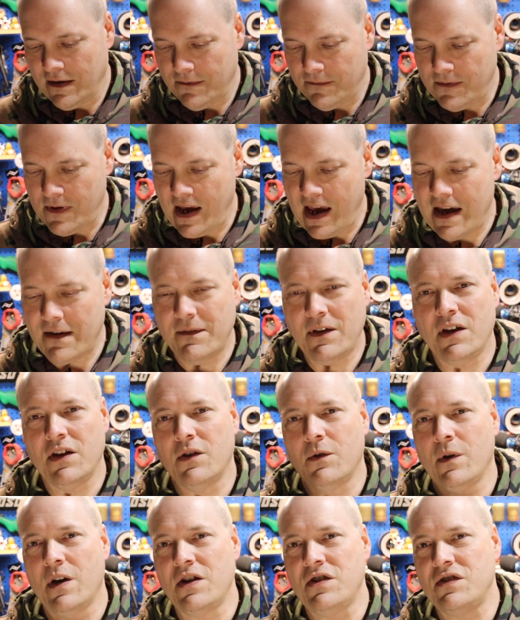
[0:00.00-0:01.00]
If you have any
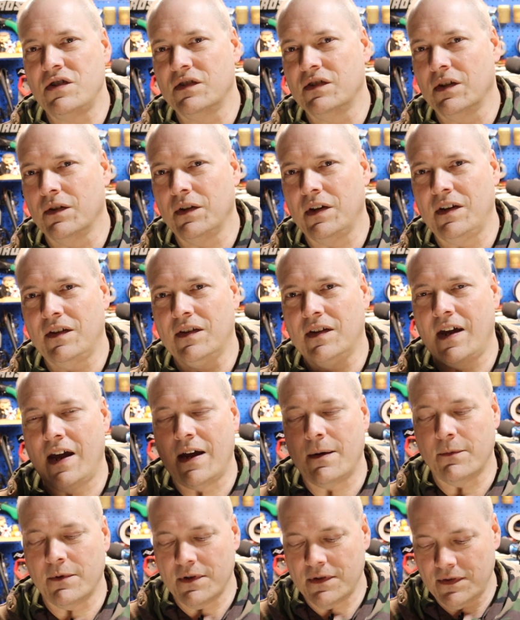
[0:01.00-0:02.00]
questions on these
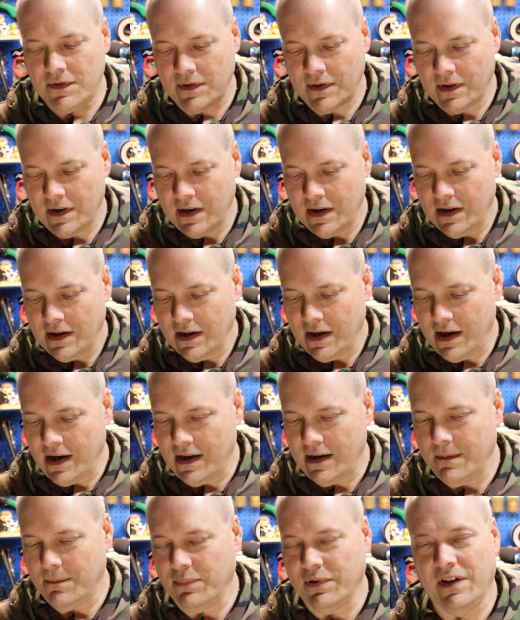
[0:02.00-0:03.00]
cameras,
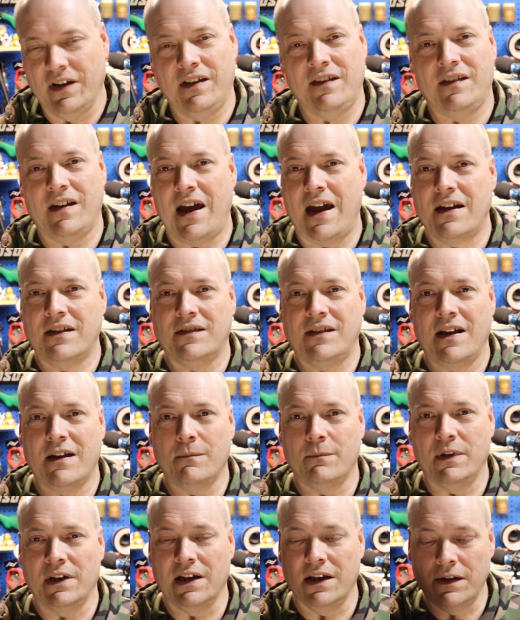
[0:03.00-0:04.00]
uh, please ask
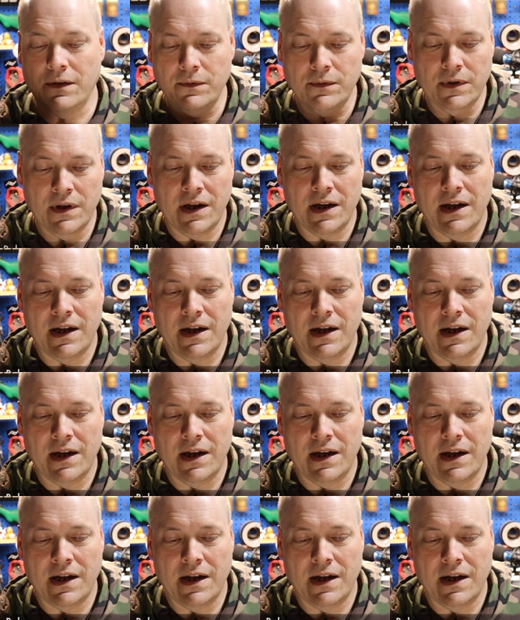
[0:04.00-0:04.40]
down below.